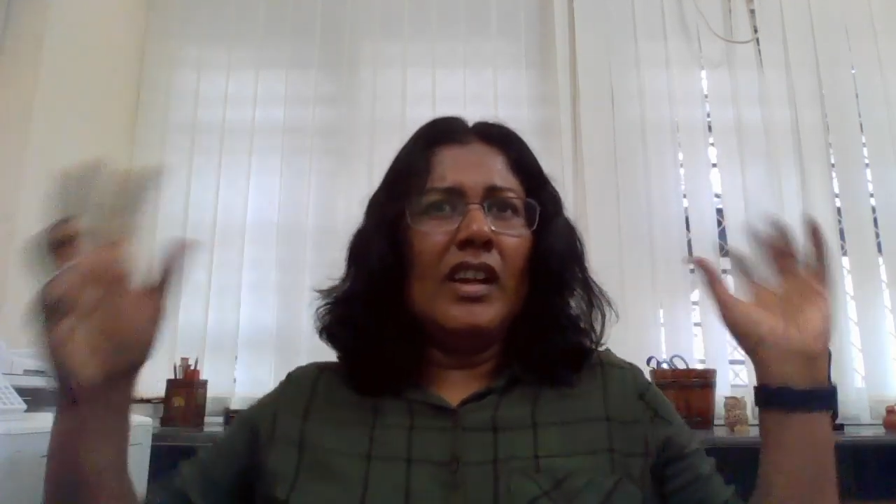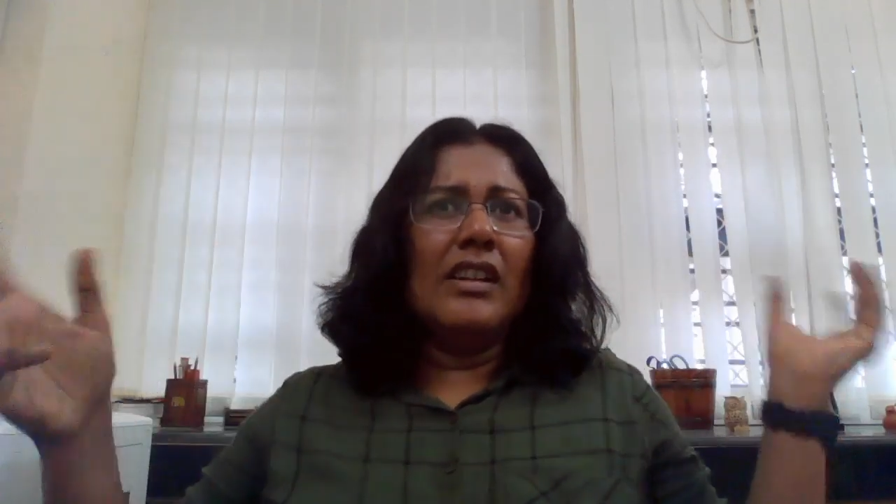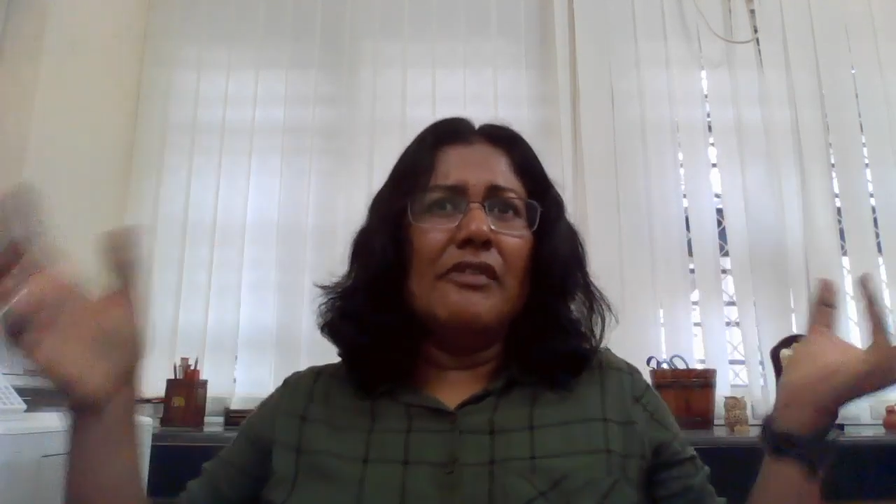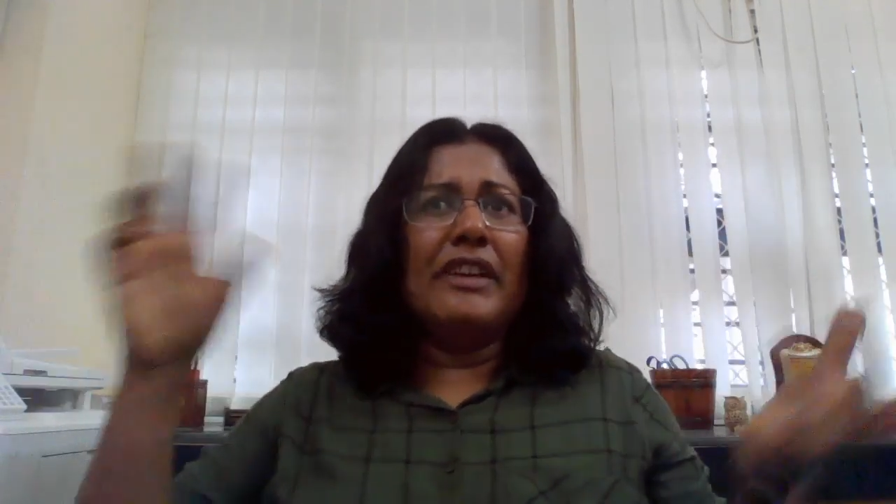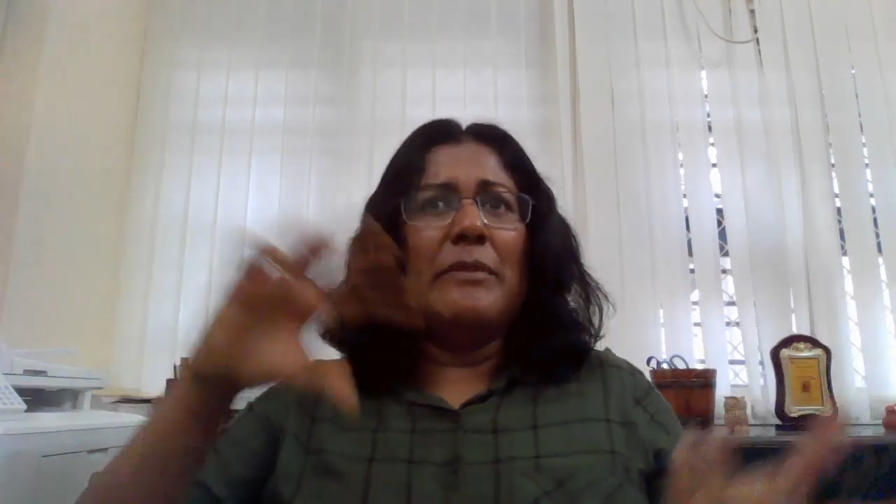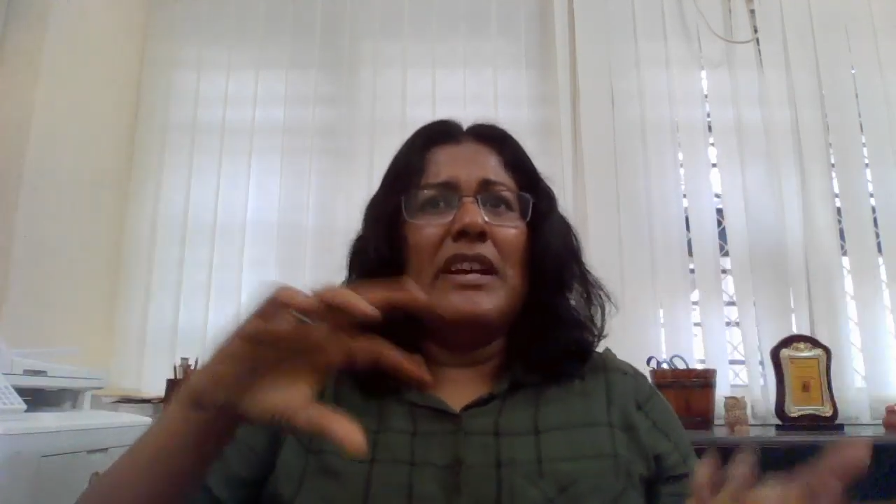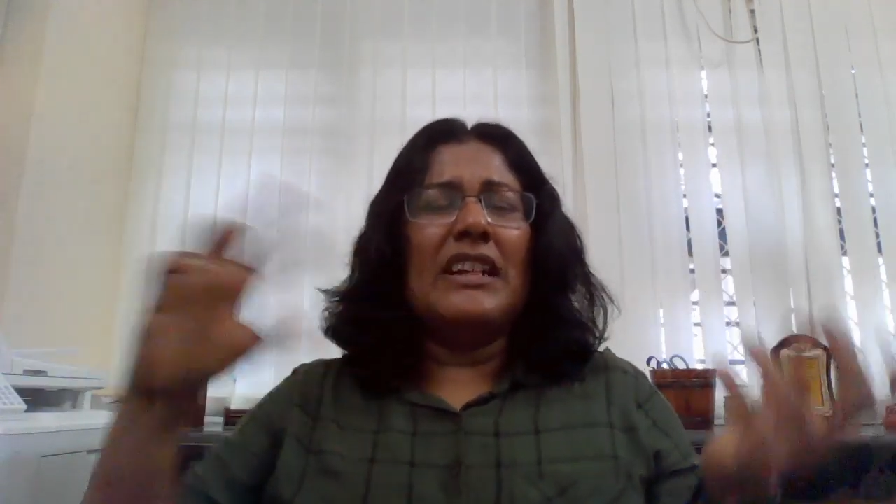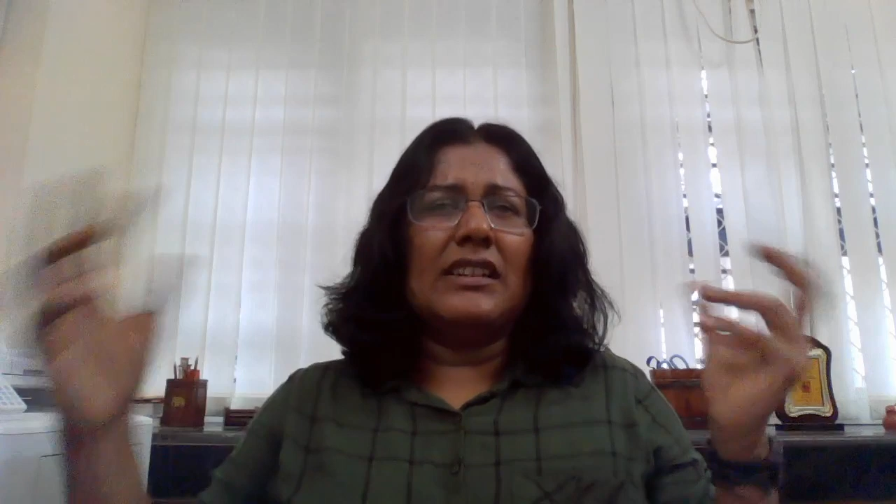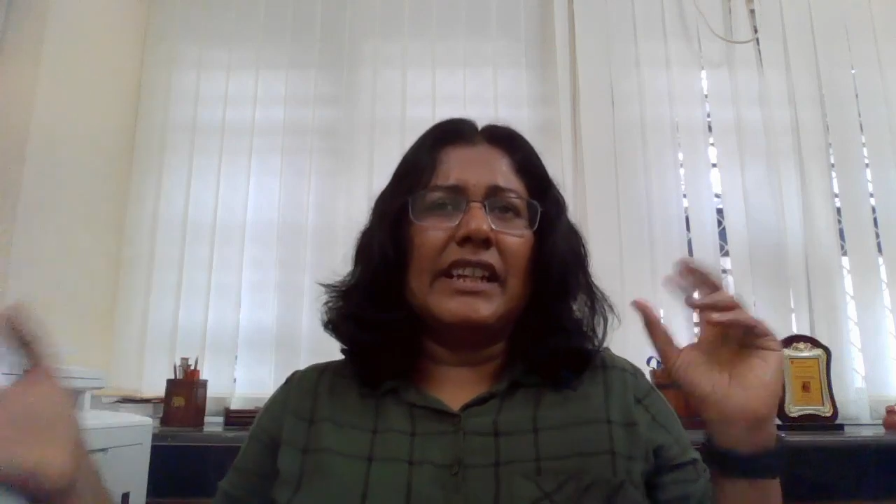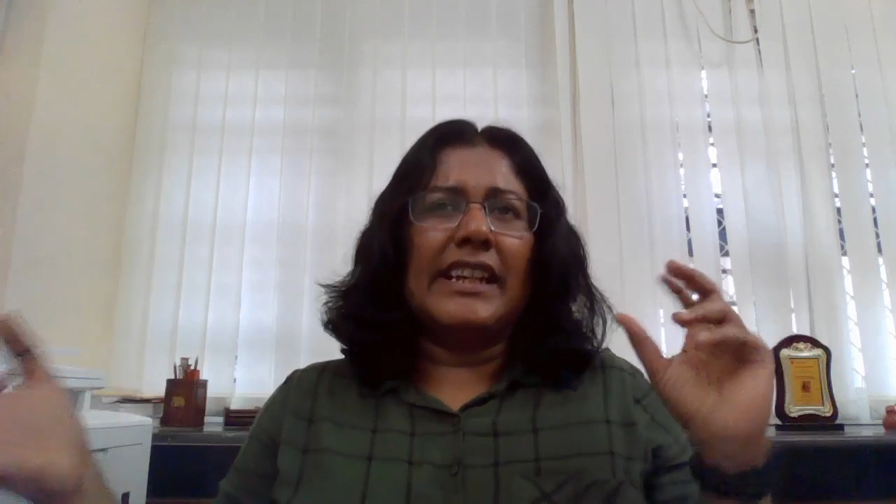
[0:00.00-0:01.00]
The
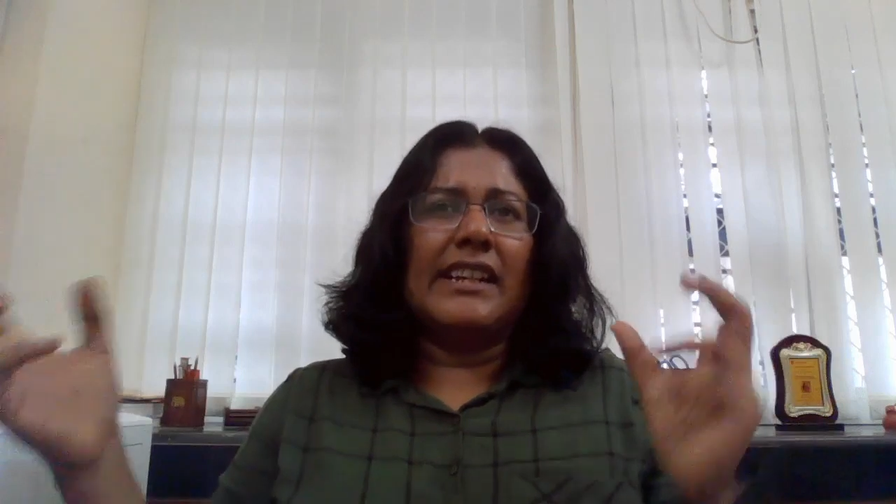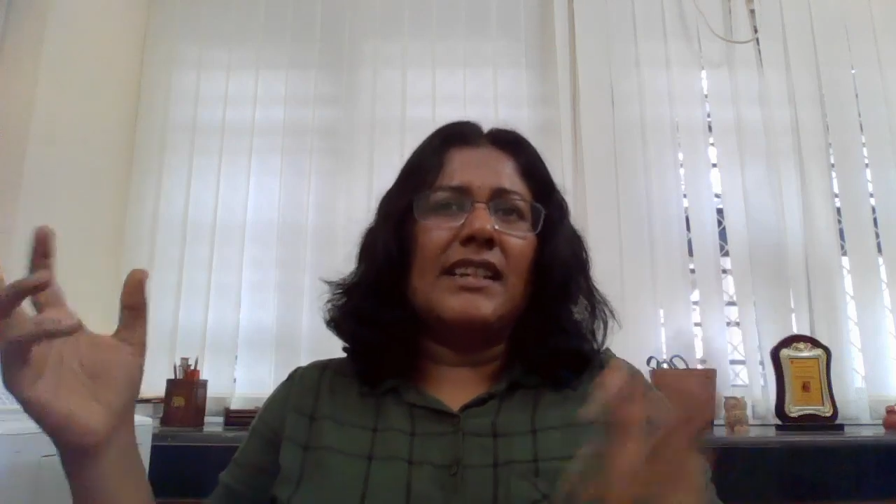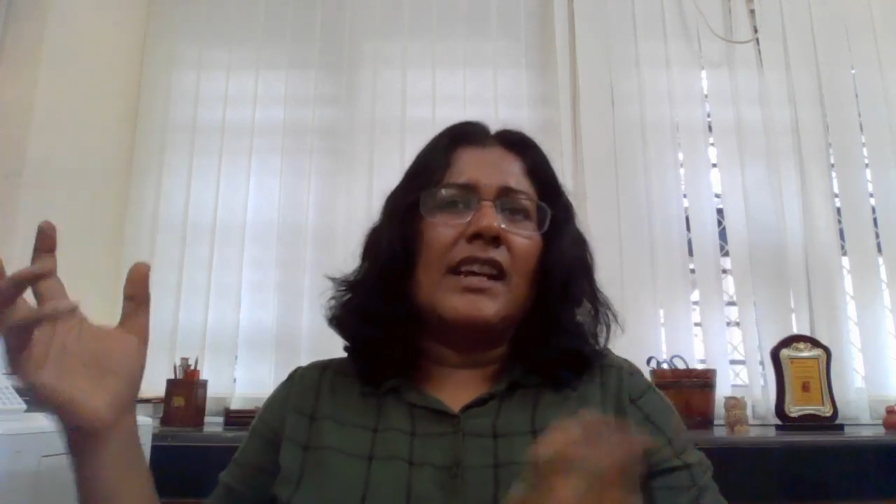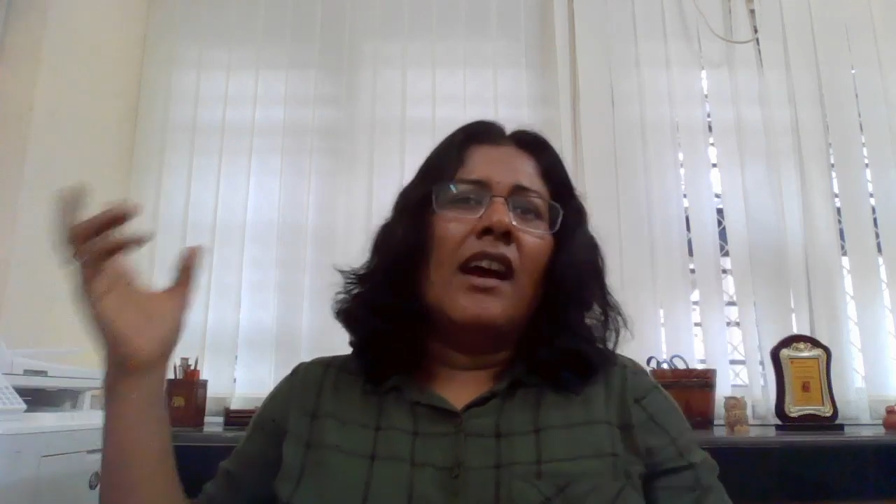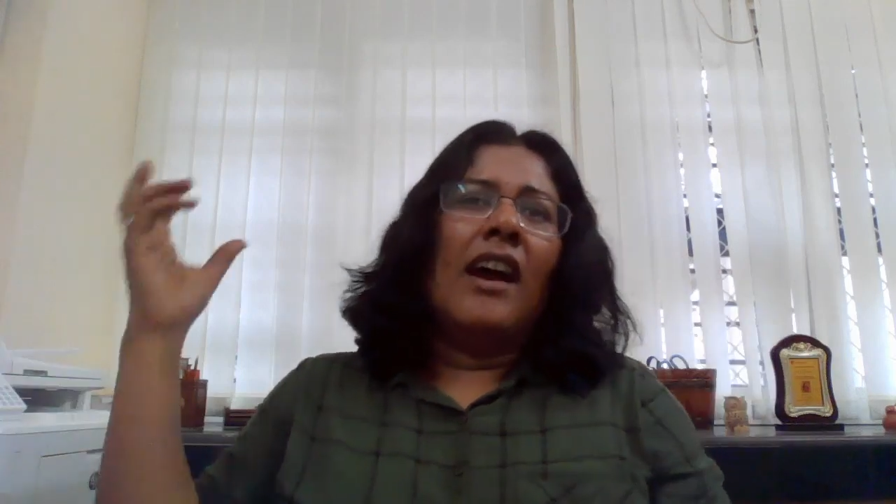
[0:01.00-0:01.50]
female Dickens,